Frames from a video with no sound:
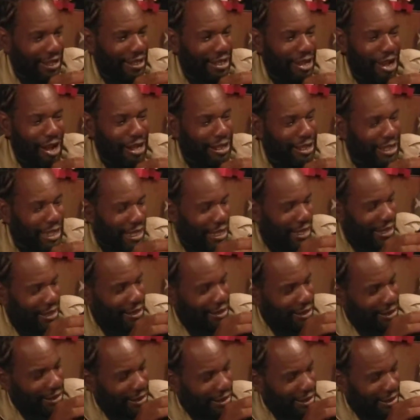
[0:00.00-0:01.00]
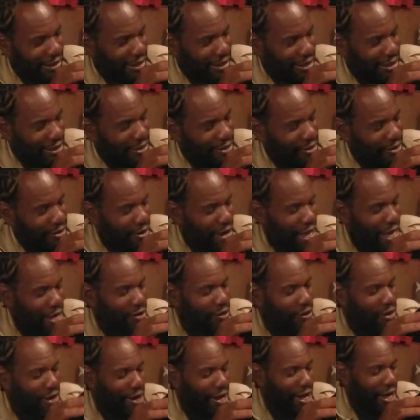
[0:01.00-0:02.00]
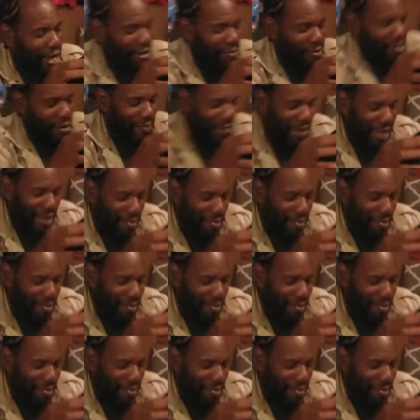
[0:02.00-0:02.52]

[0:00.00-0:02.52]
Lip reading: Nothing. So I don't like my baby.